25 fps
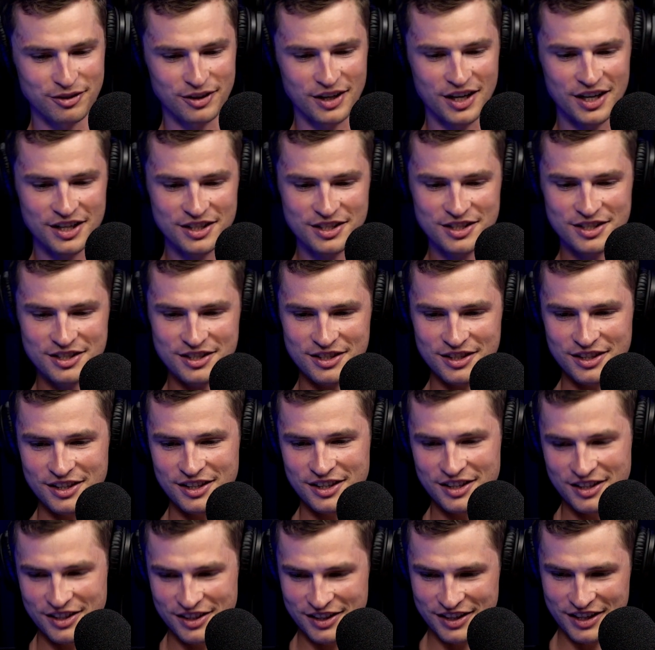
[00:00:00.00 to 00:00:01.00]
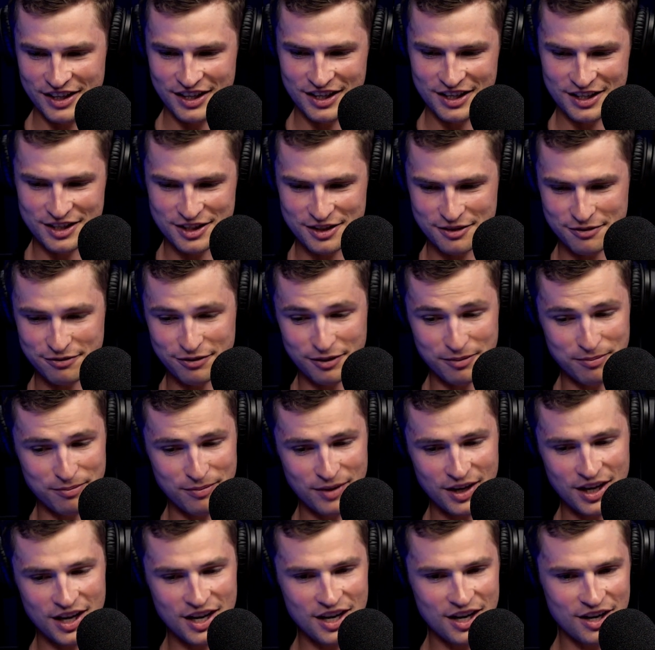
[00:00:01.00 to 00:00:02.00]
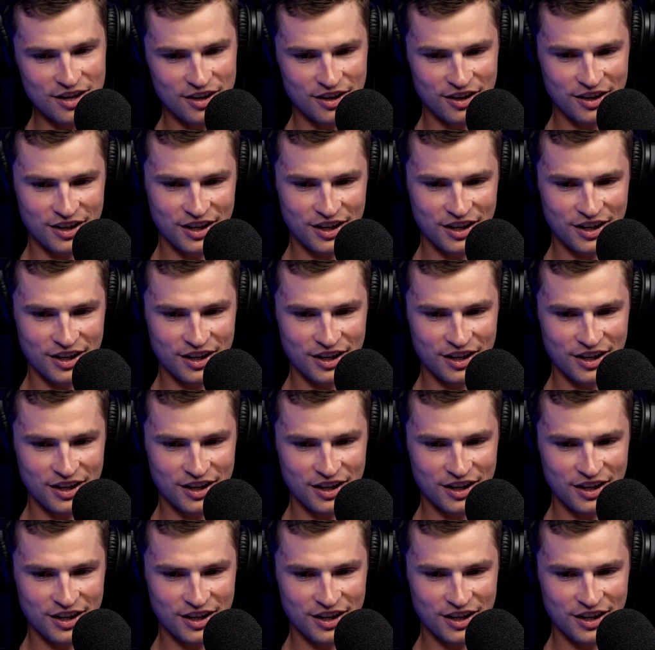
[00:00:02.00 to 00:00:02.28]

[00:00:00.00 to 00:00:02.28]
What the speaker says: us, I guess for me,